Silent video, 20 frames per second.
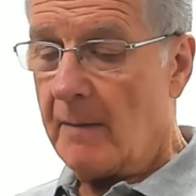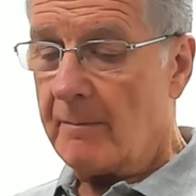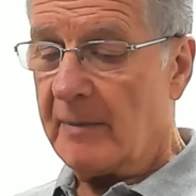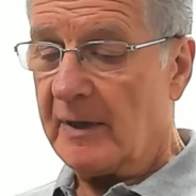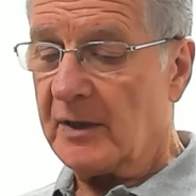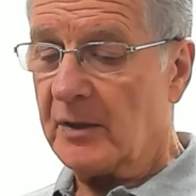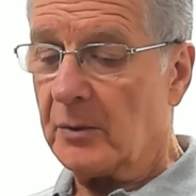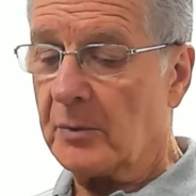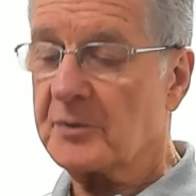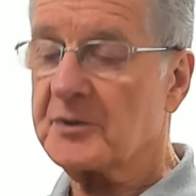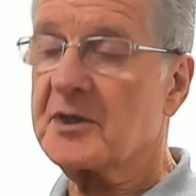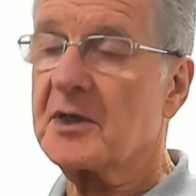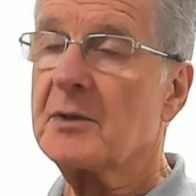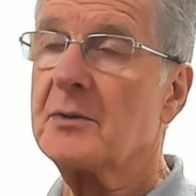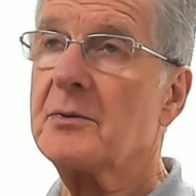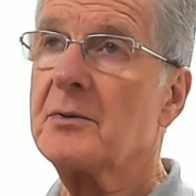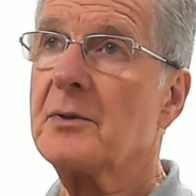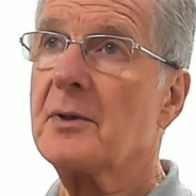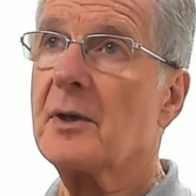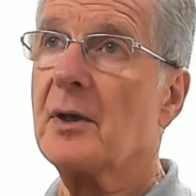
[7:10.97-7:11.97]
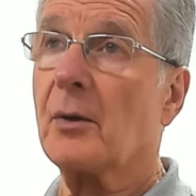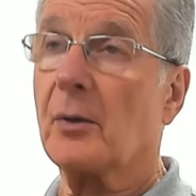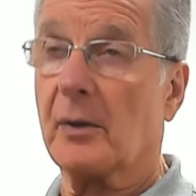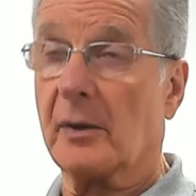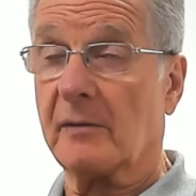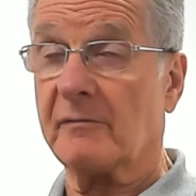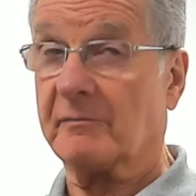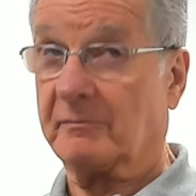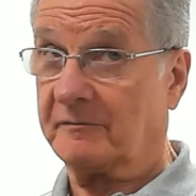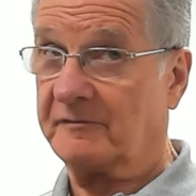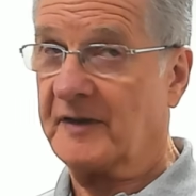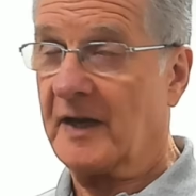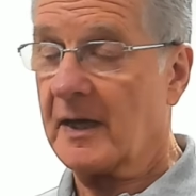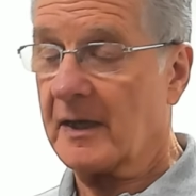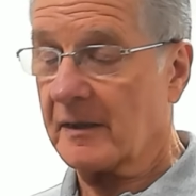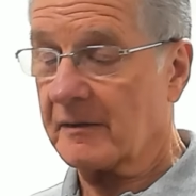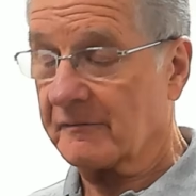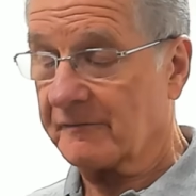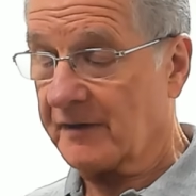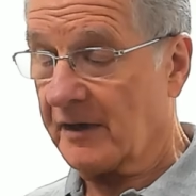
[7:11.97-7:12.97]
but it also, or
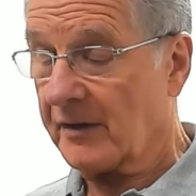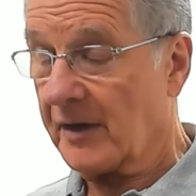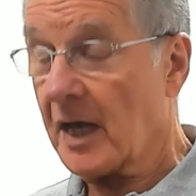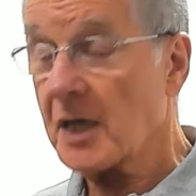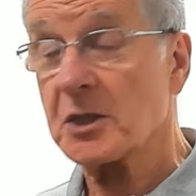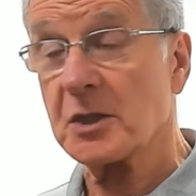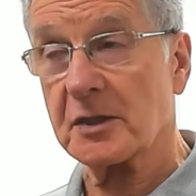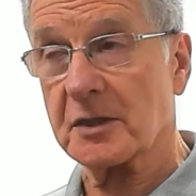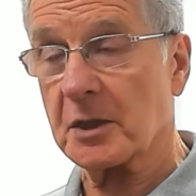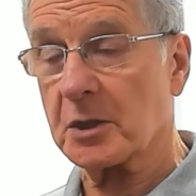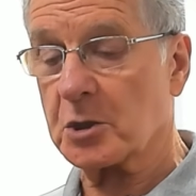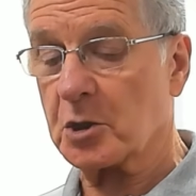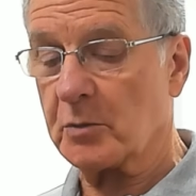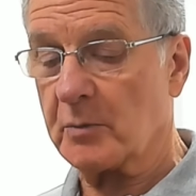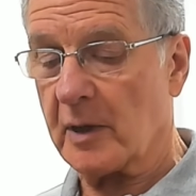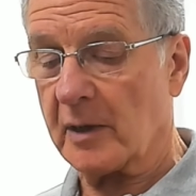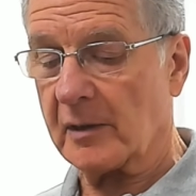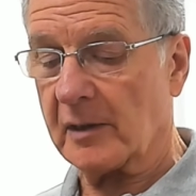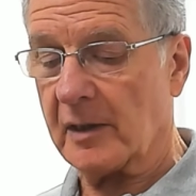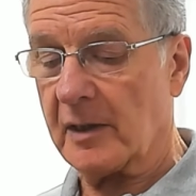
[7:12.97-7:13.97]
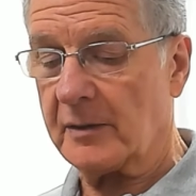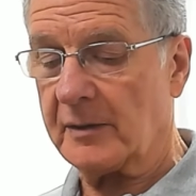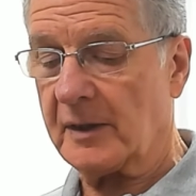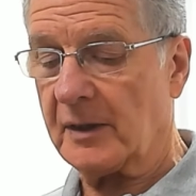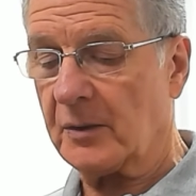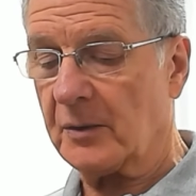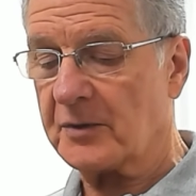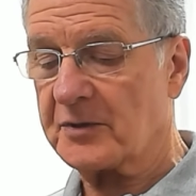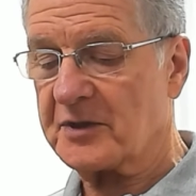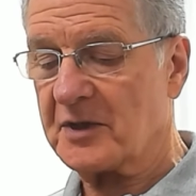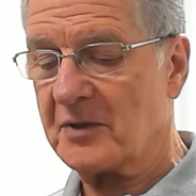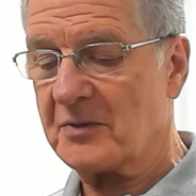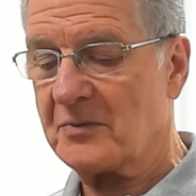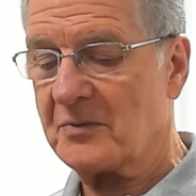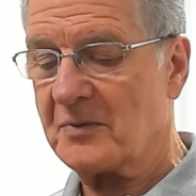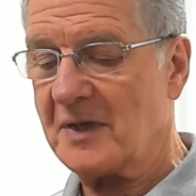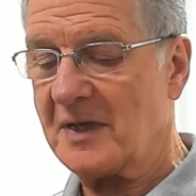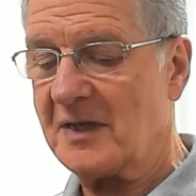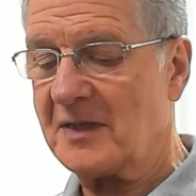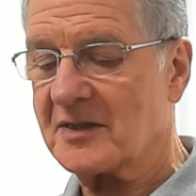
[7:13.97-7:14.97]
variations in true motor load, it also
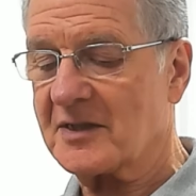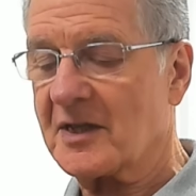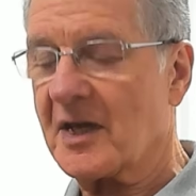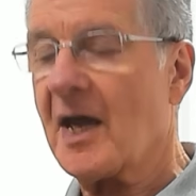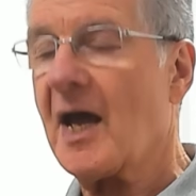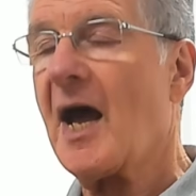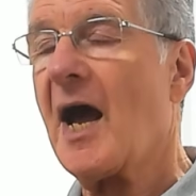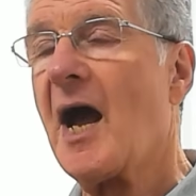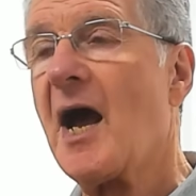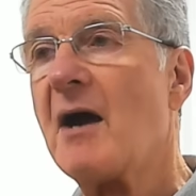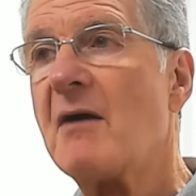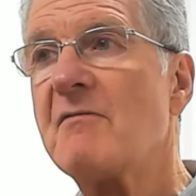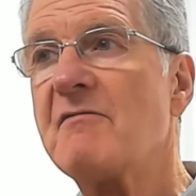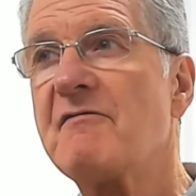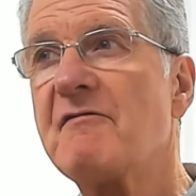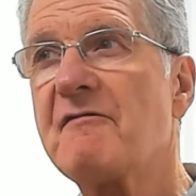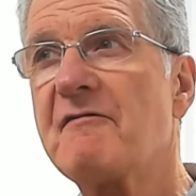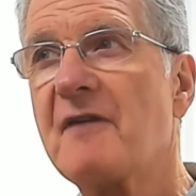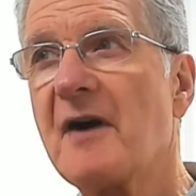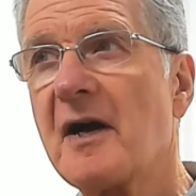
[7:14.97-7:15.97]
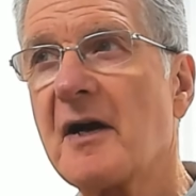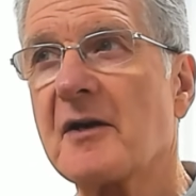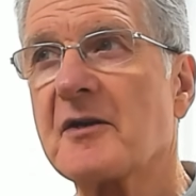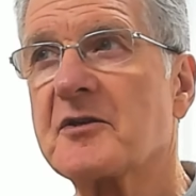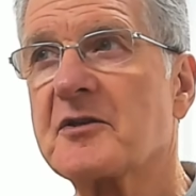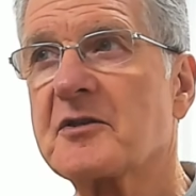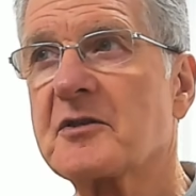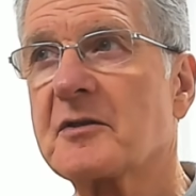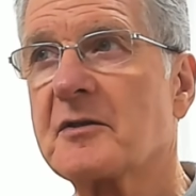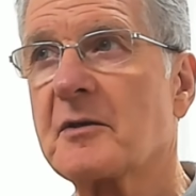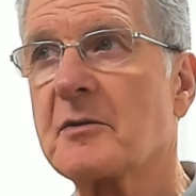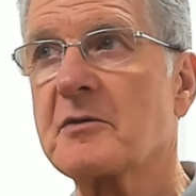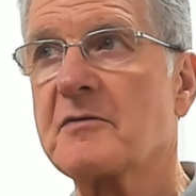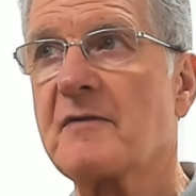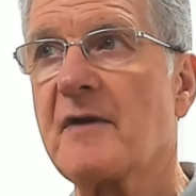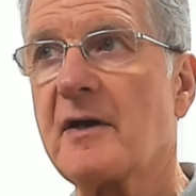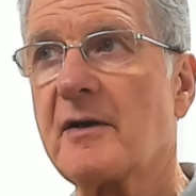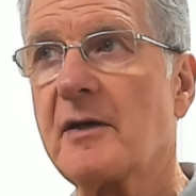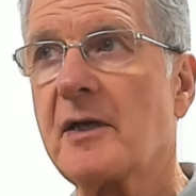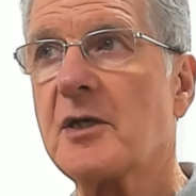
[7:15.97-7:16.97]
reads how fast those
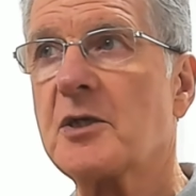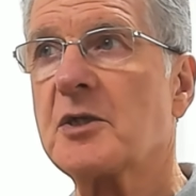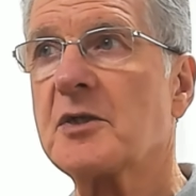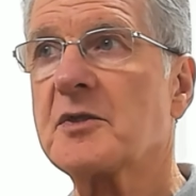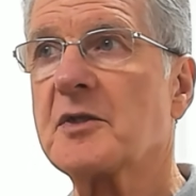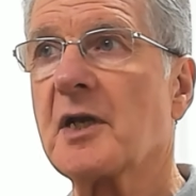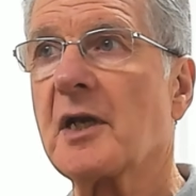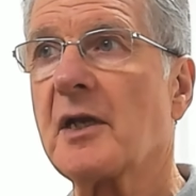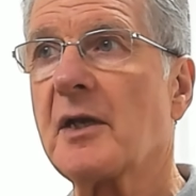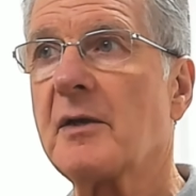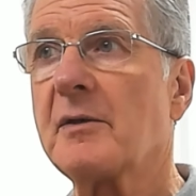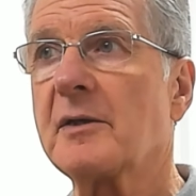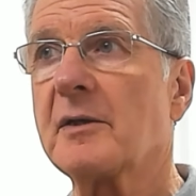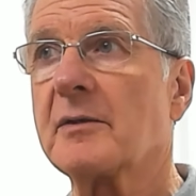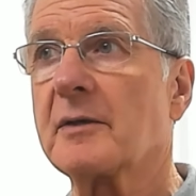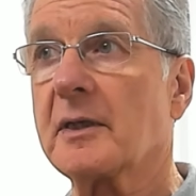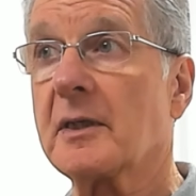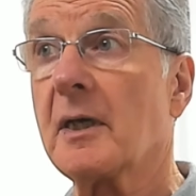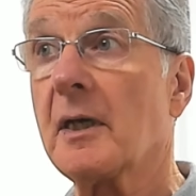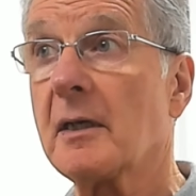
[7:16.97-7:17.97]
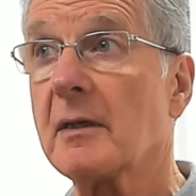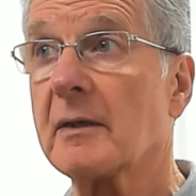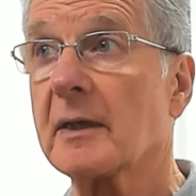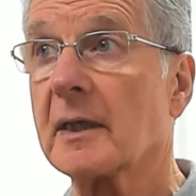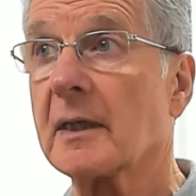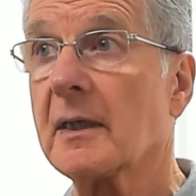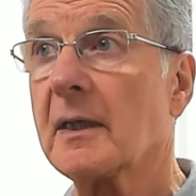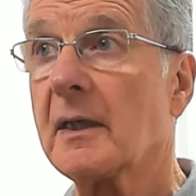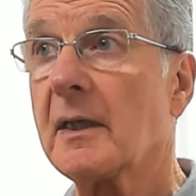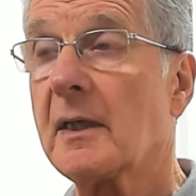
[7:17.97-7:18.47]
variations in load are occurring.